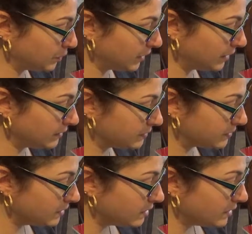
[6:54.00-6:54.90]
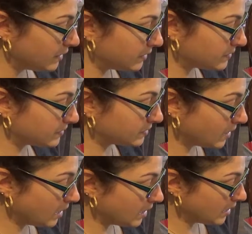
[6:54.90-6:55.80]
plans is
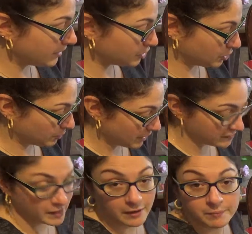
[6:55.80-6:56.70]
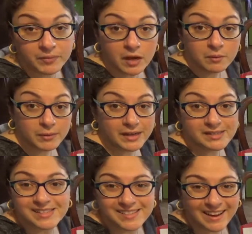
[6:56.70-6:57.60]
such a blessing
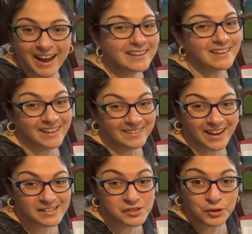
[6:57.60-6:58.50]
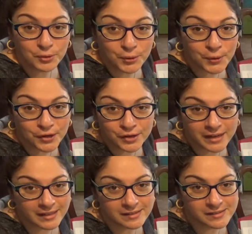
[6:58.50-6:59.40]
because it's a guideline, guys. You know your
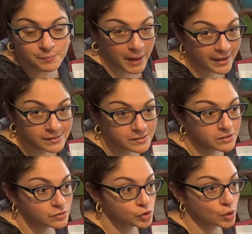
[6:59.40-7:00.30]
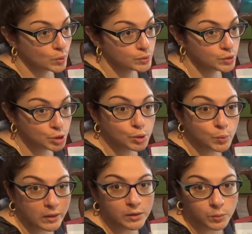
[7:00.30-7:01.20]
kids best, so do
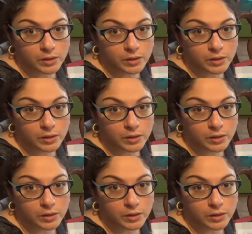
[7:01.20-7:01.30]
what